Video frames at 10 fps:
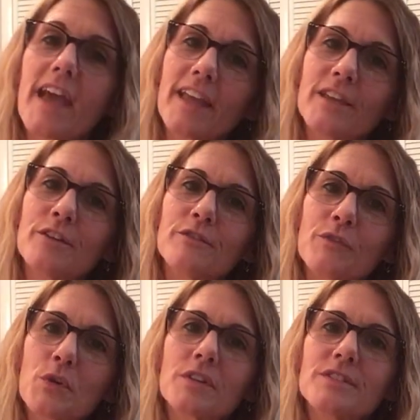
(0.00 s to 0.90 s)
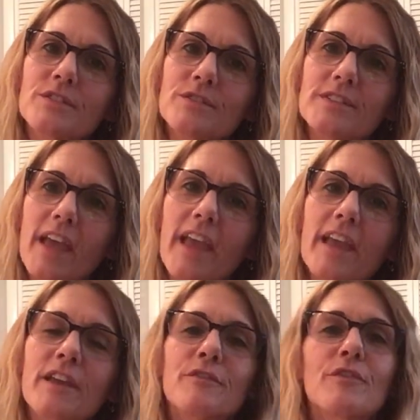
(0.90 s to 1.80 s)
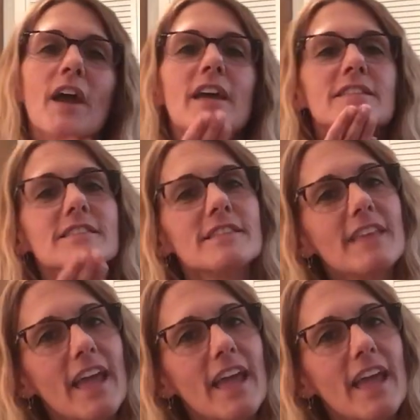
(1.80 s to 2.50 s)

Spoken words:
Thank you for today, friends.